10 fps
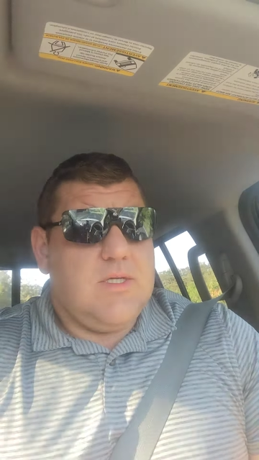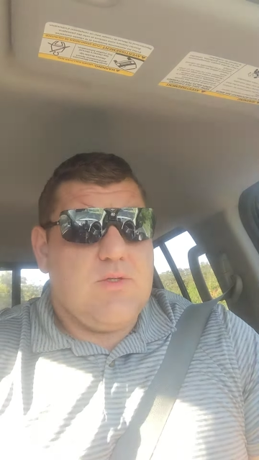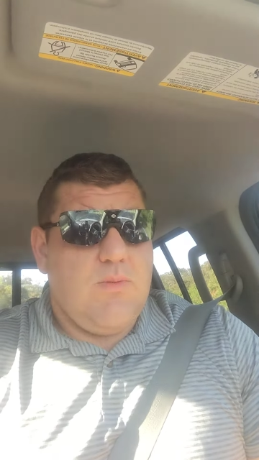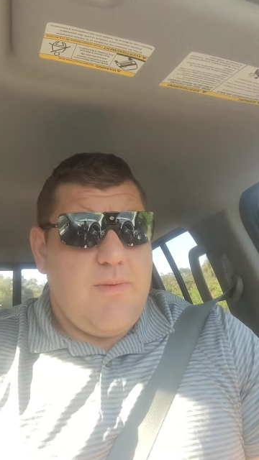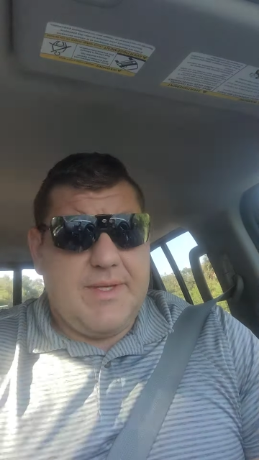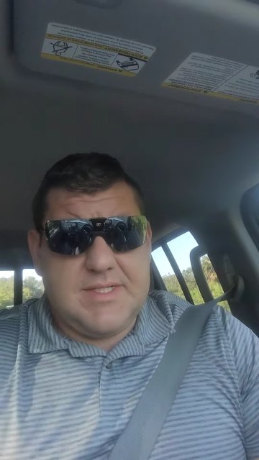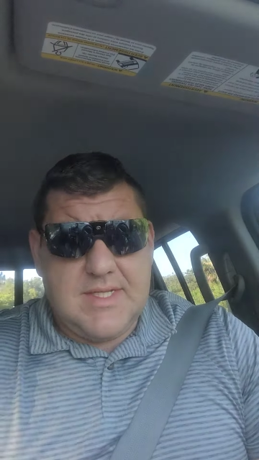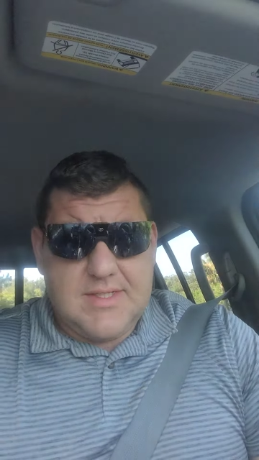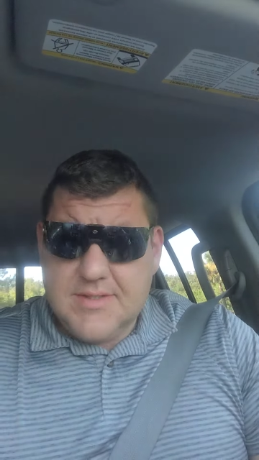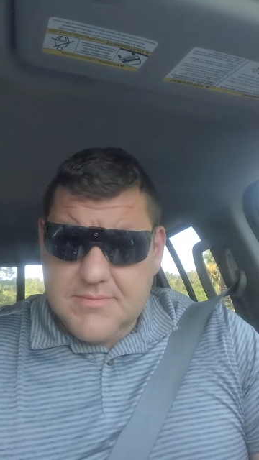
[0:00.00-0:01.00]
Sold my
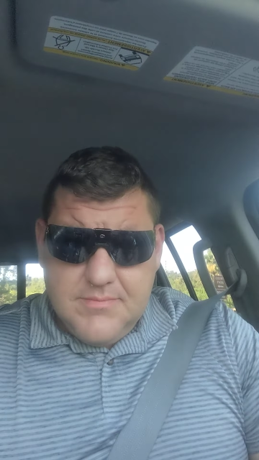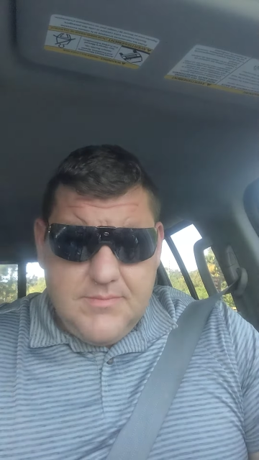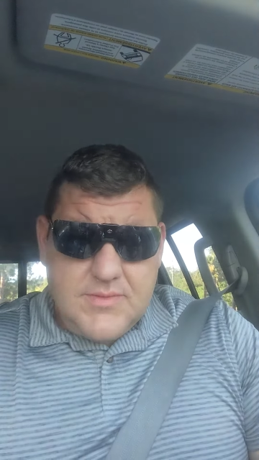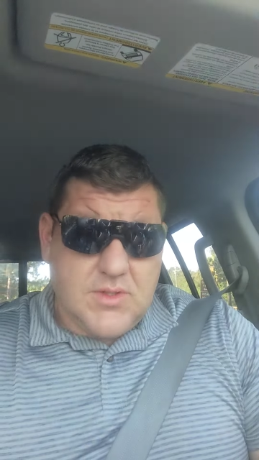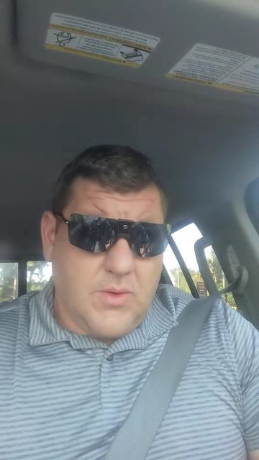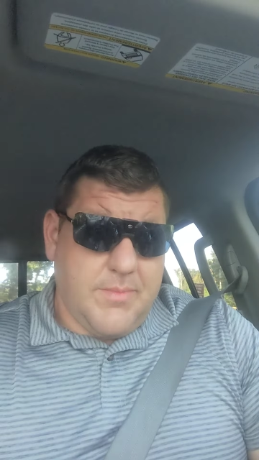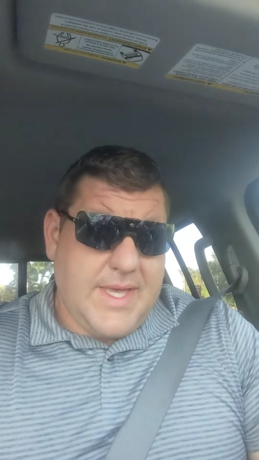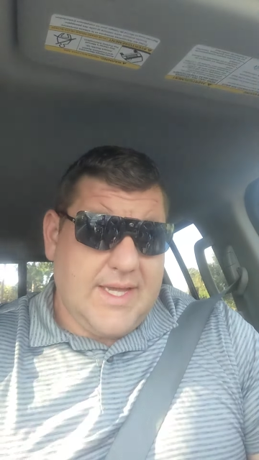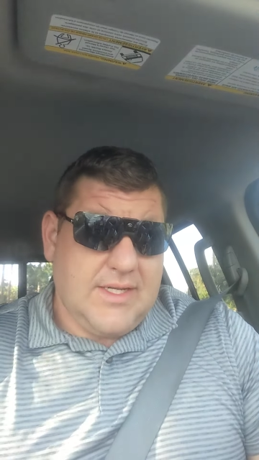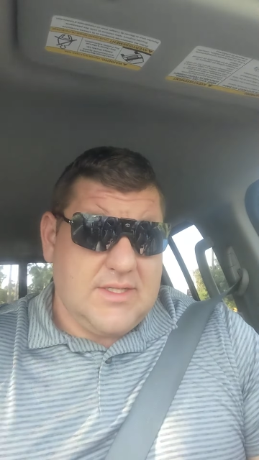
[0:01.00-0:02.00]
business, so I went
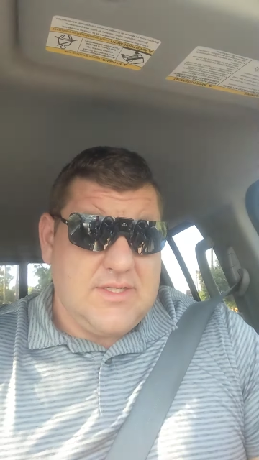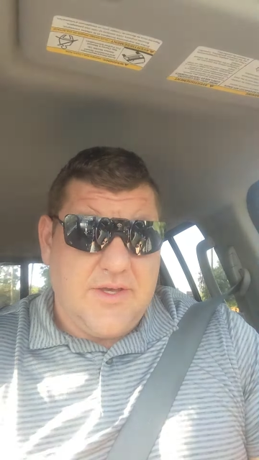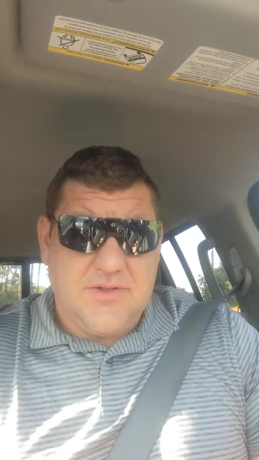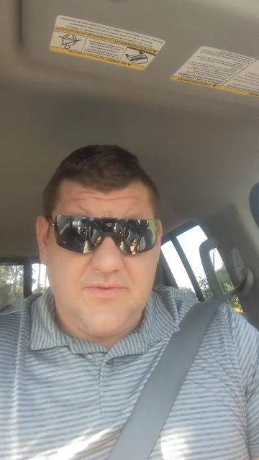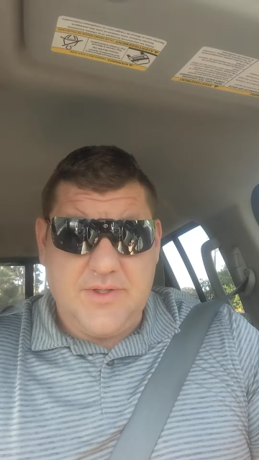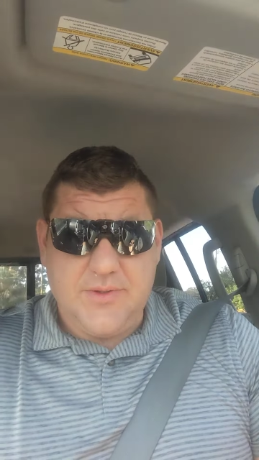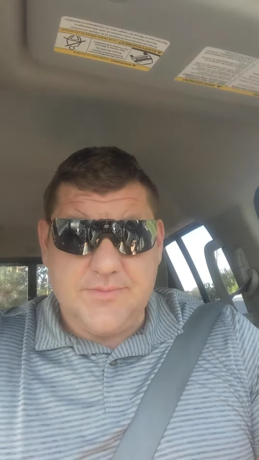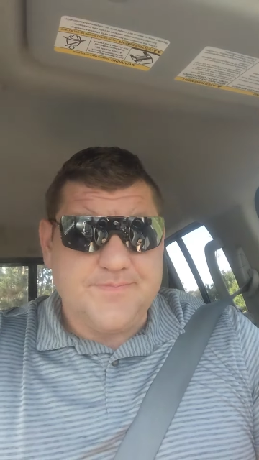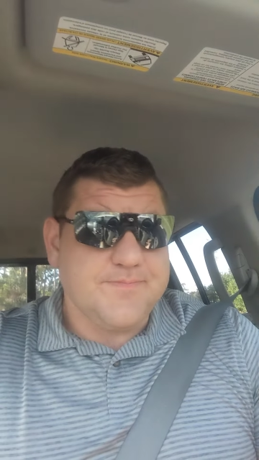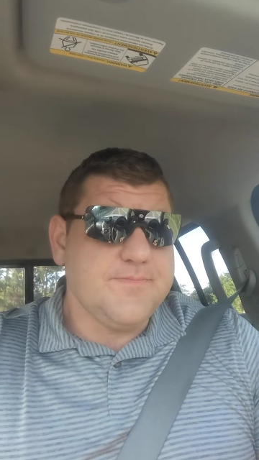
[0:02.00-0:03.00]
back into the sales field.